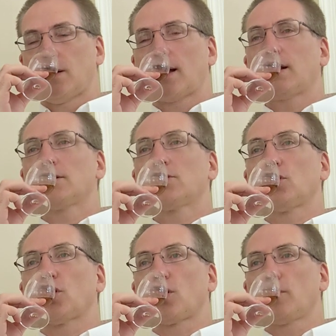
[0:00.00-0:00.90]
I get a
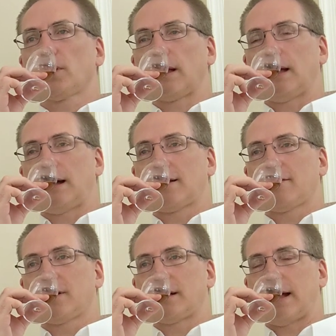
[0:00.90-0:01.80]
little herbally out
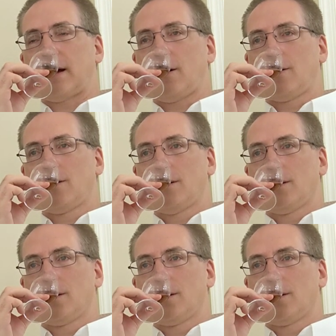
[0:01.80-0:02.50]
of it now.